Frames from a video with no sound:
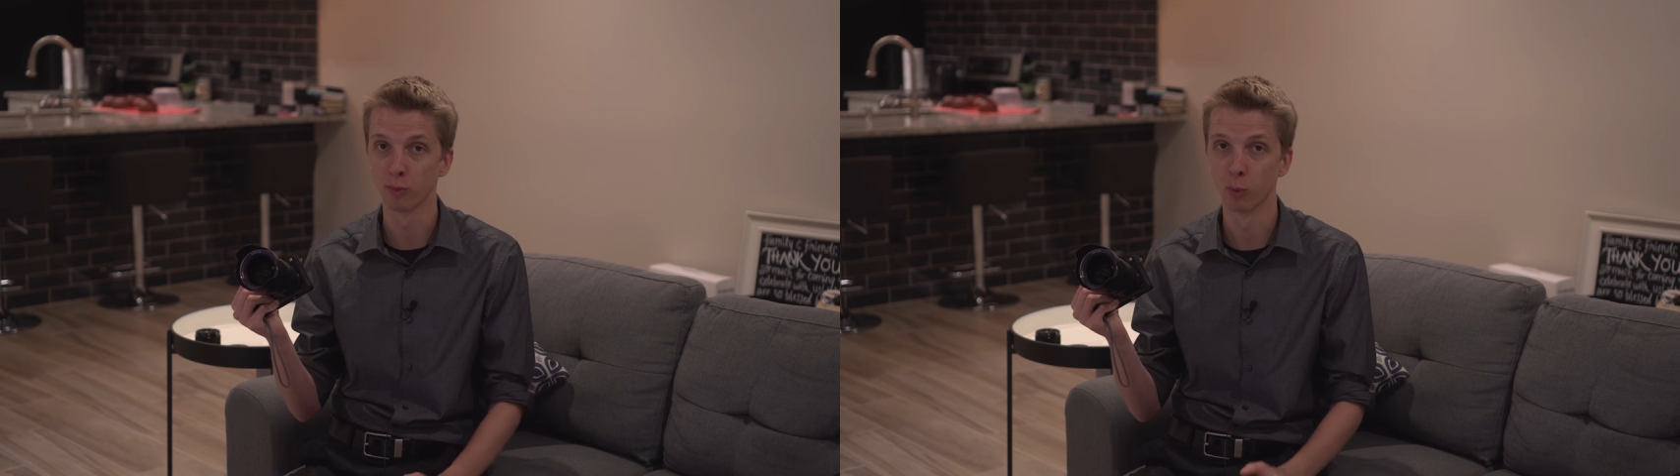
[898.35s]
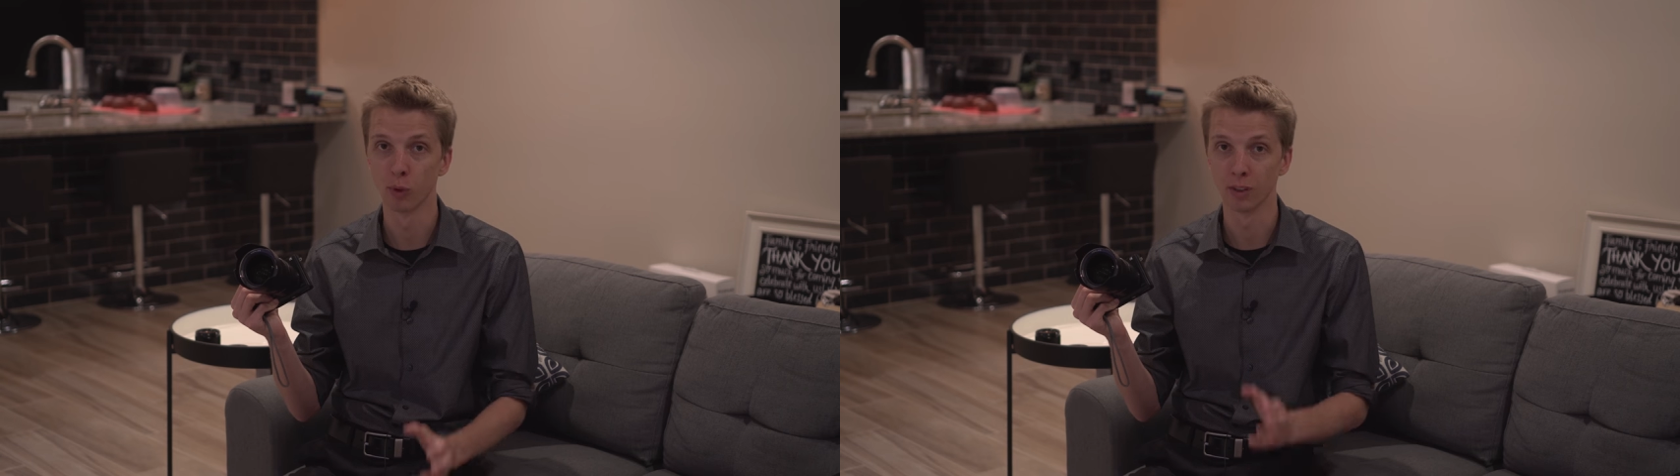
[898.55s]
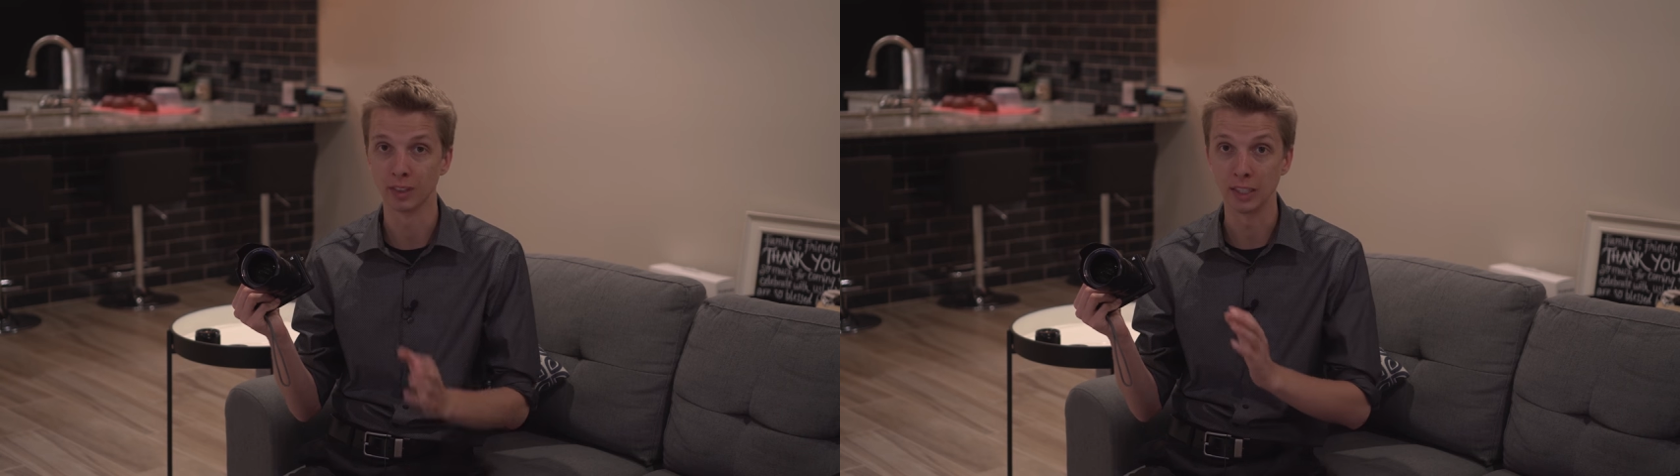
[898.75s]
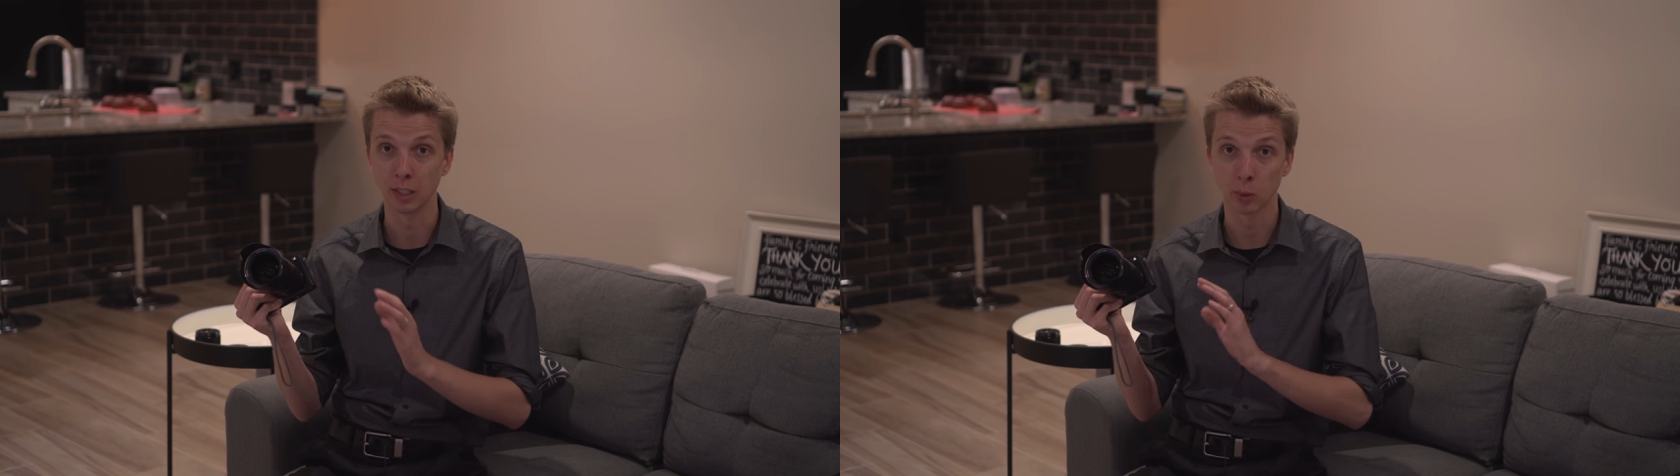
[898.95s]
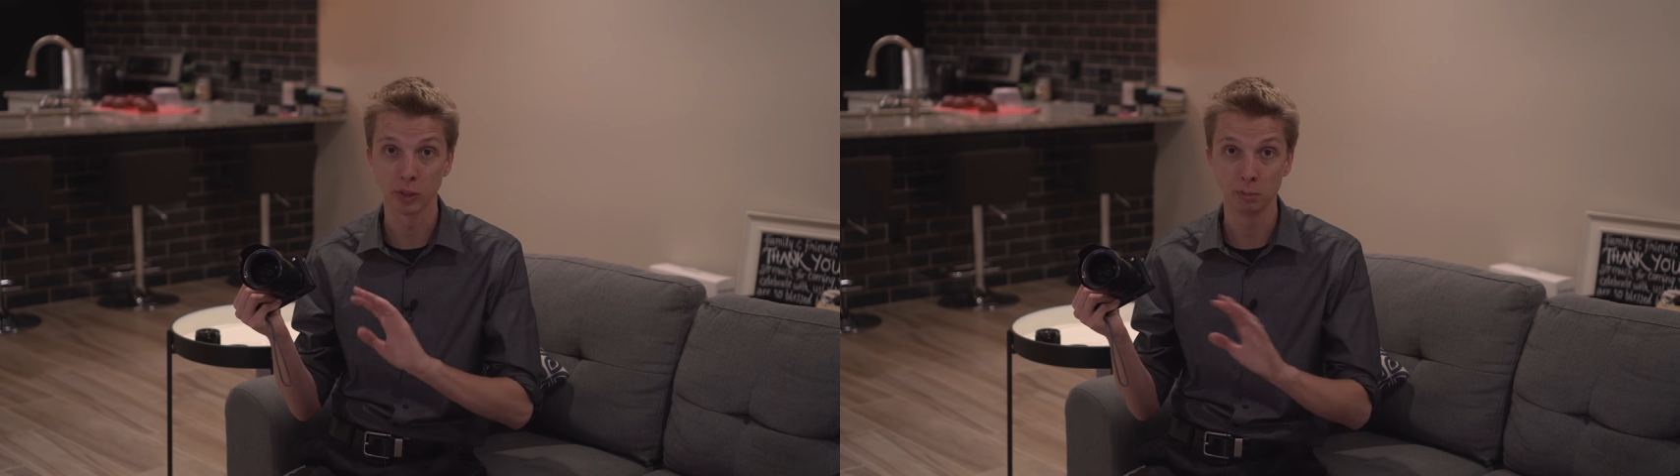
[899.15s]
for the
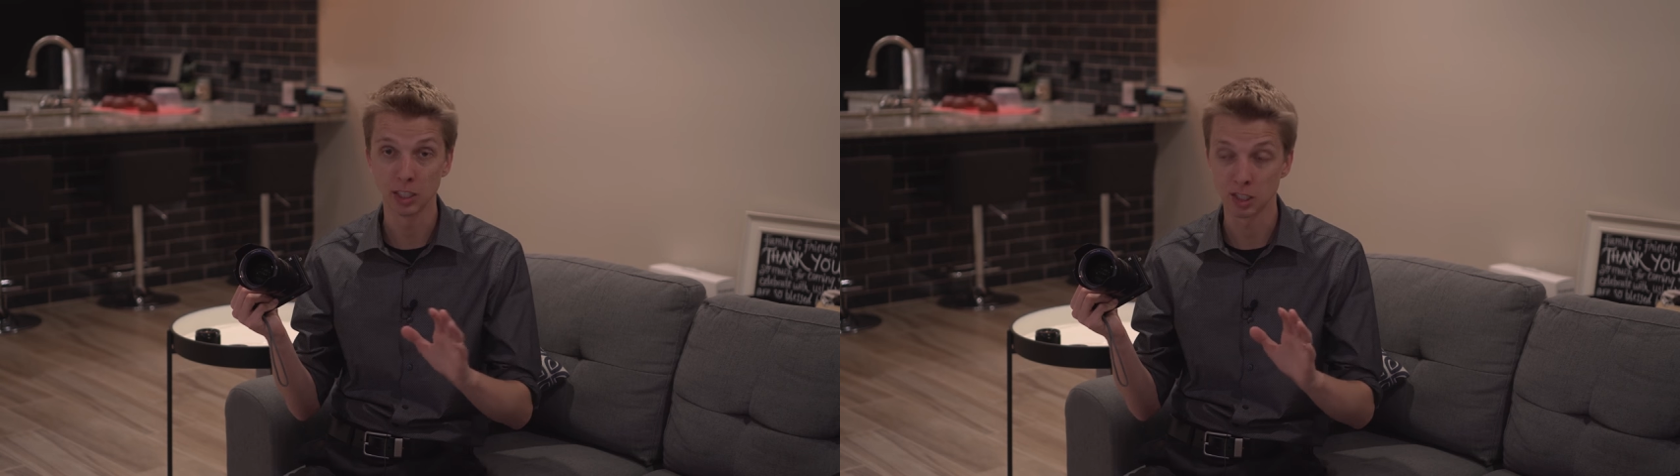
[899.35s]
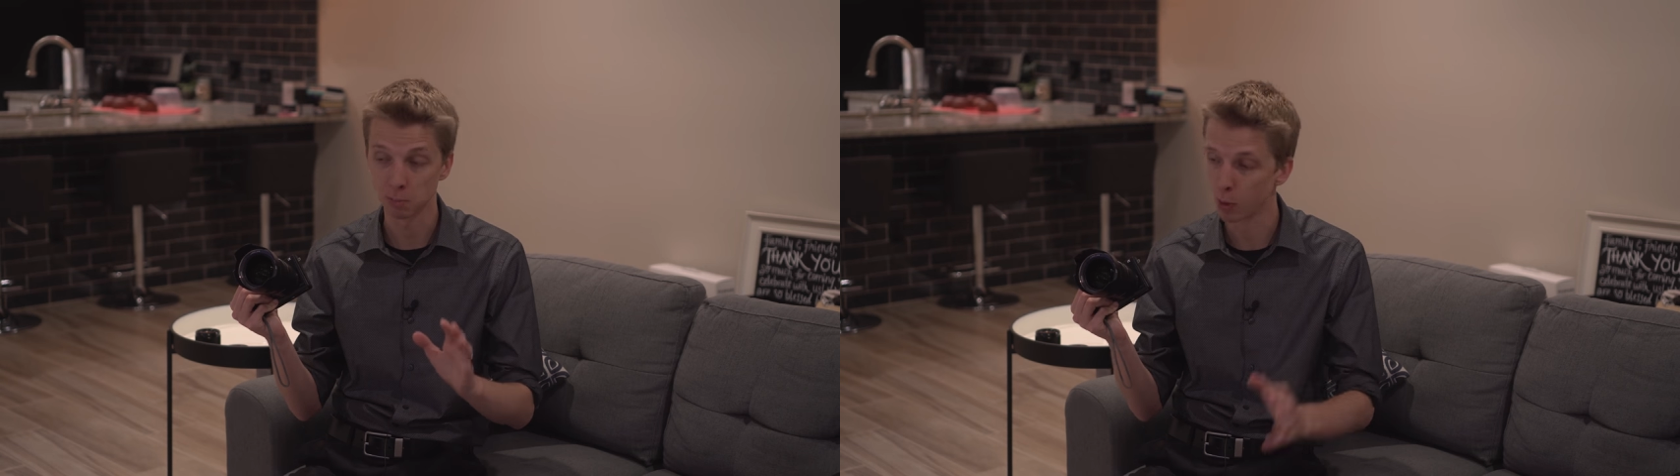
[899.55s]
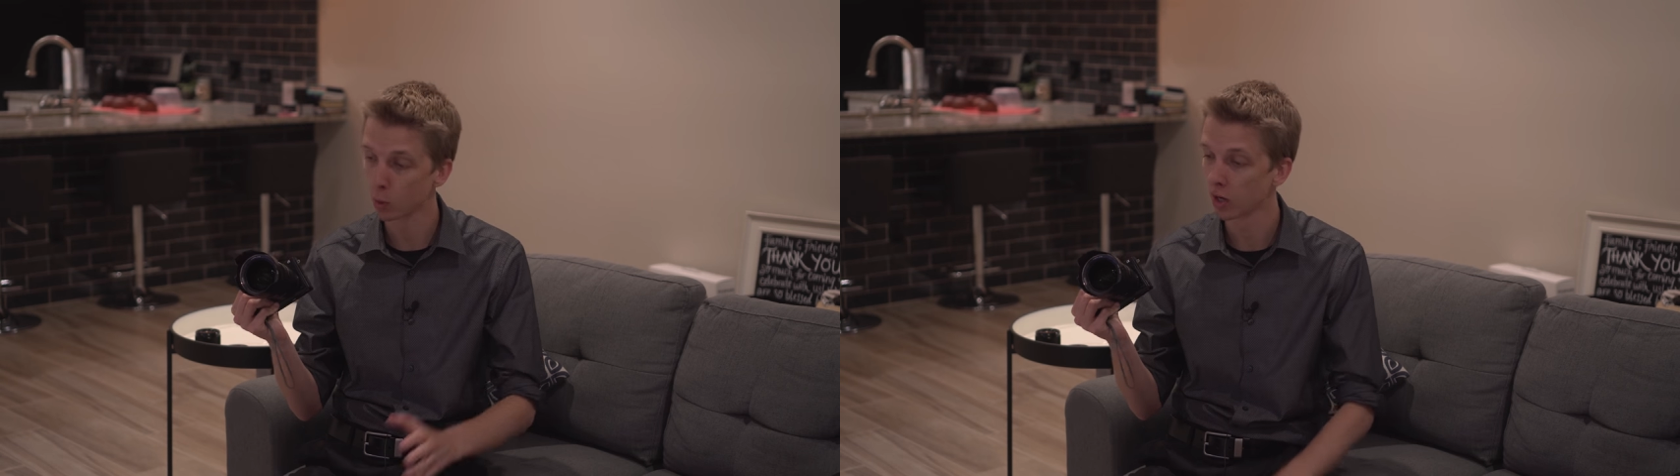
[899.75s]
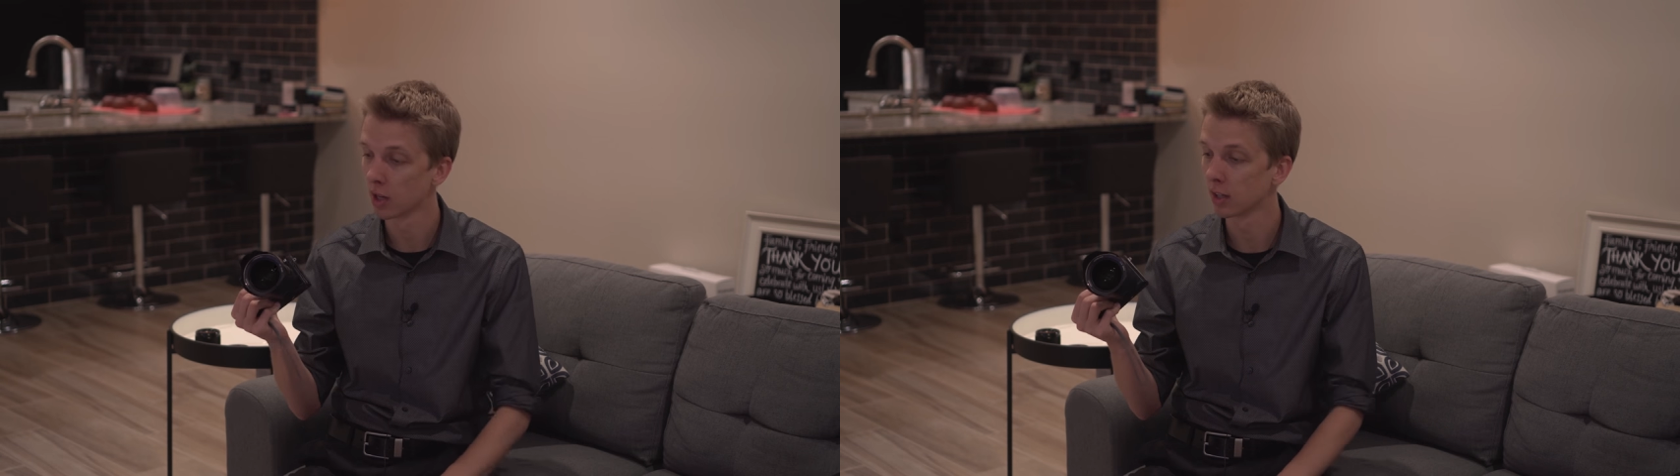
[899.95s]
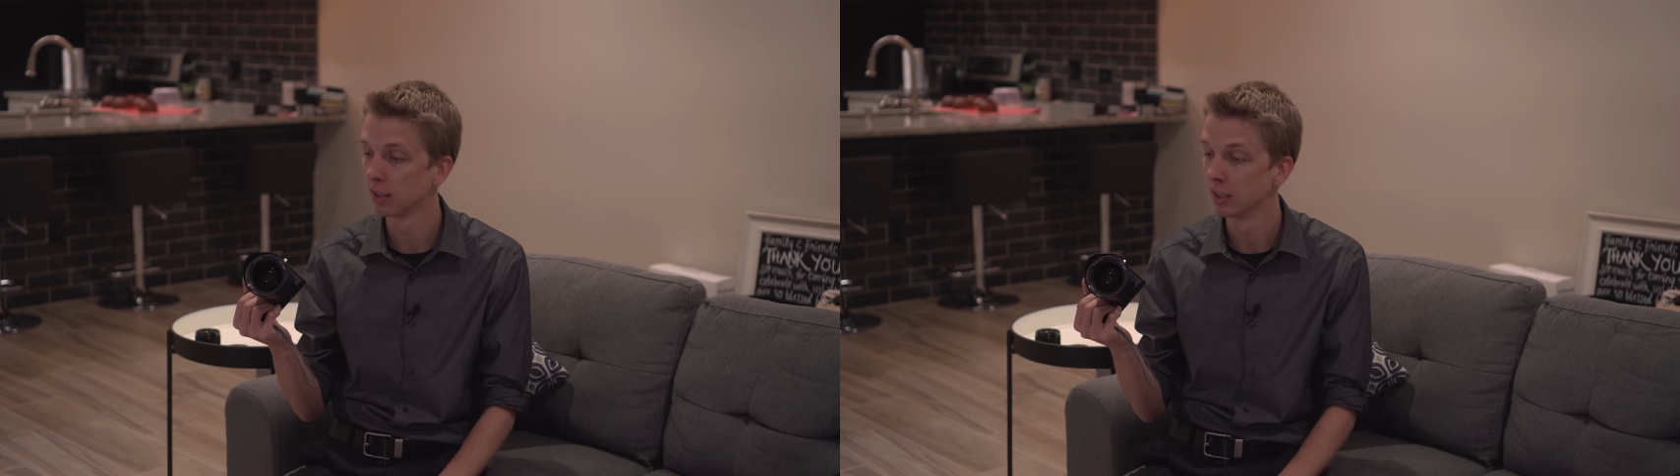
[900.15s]
creamiest
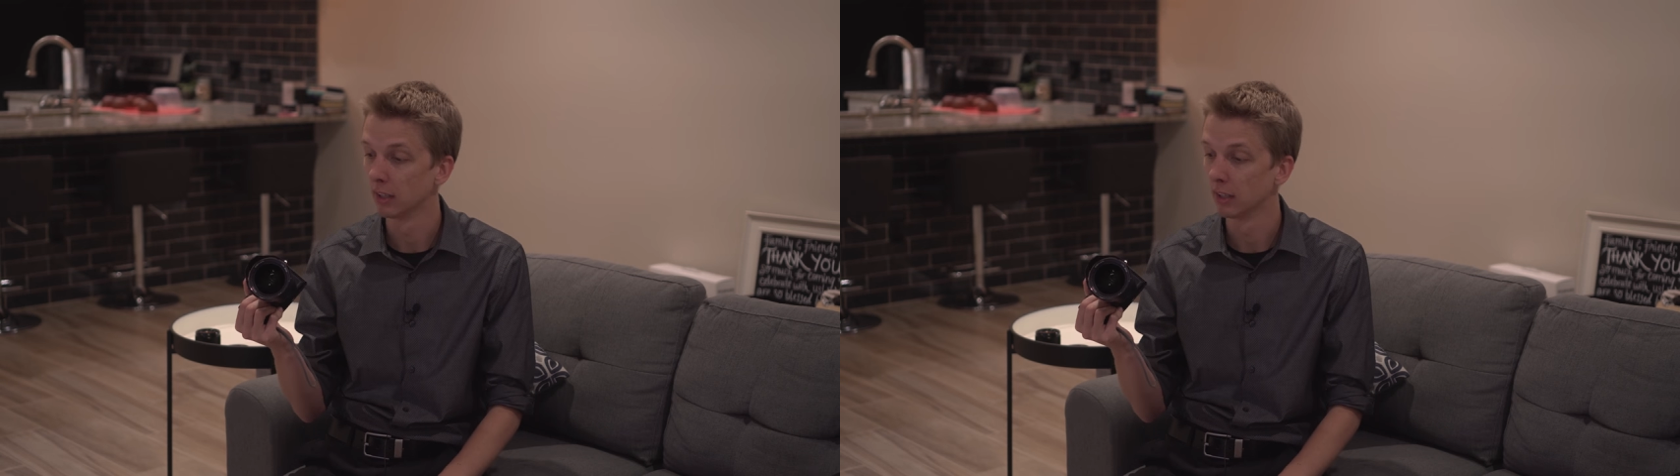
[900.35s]
bokeh